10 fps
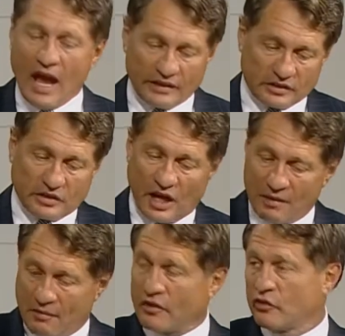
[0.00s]
at the
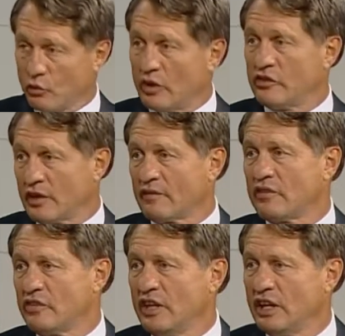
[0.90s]
time of the squeezing of
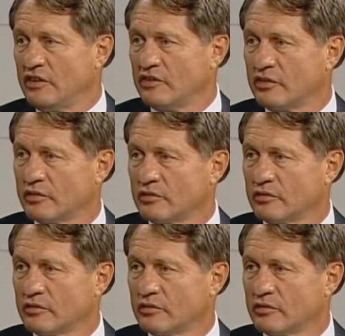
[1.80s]
the seeds